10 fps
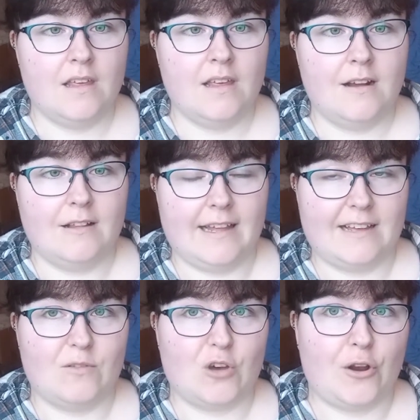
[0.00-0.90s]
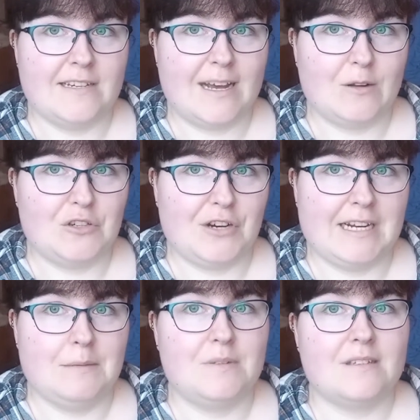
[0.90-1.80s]
like going down to your
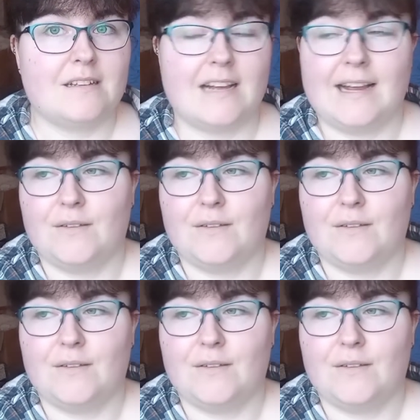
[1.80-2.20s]
hips kind of